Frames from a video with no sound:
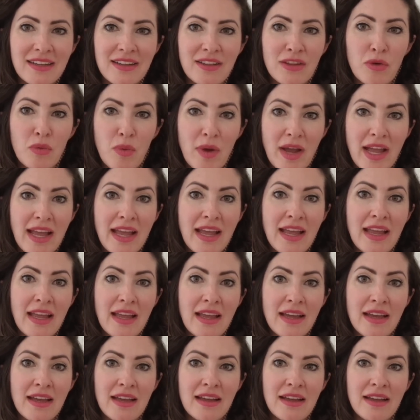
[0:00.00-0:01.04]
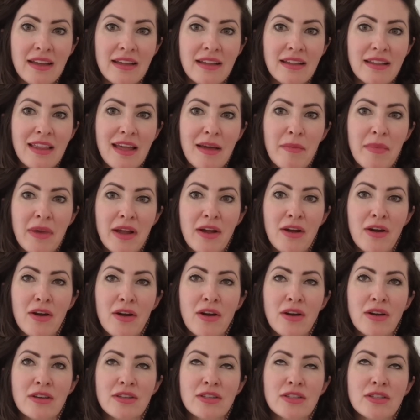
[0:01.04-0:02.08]
the way that my
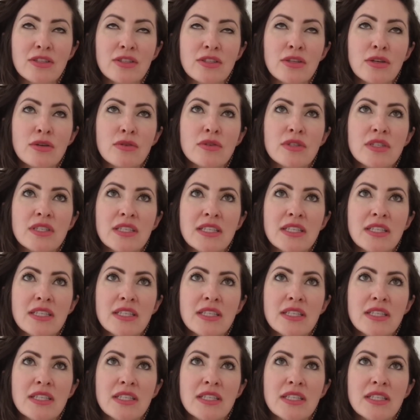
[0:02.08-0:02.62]
heart so